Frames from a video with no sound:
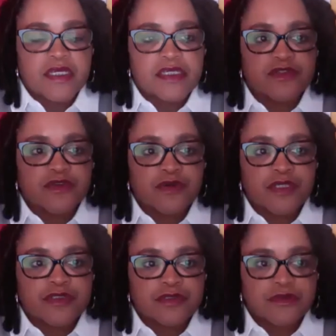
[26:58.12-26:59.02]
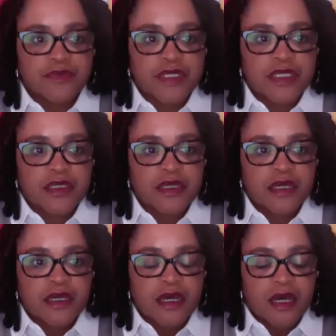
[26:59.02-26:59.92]
is going to be
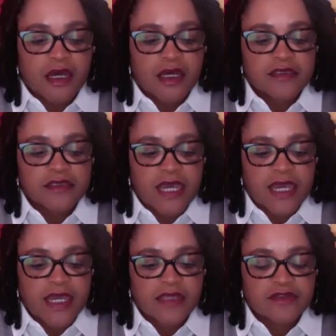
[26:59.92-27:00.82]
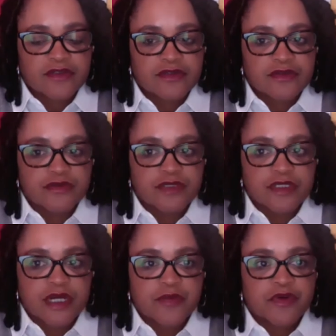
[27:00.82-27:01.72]
tied to the
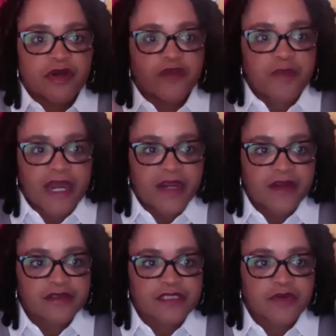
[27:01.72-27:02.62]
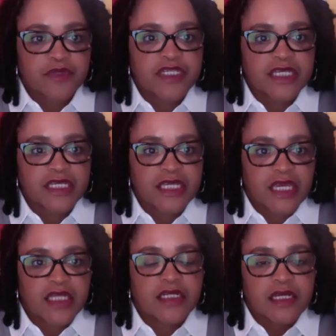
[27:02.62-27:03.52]
number of buyers that we can
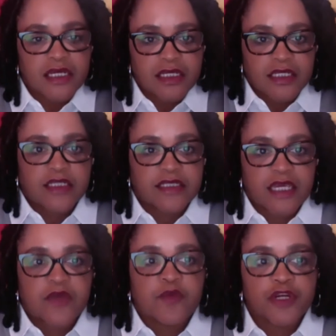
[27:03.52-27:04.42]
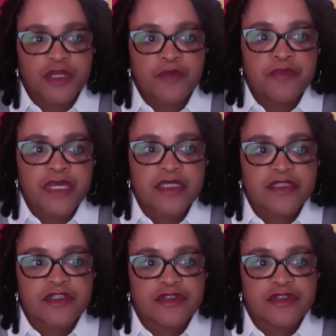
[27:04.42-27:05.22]
get that say we're committed to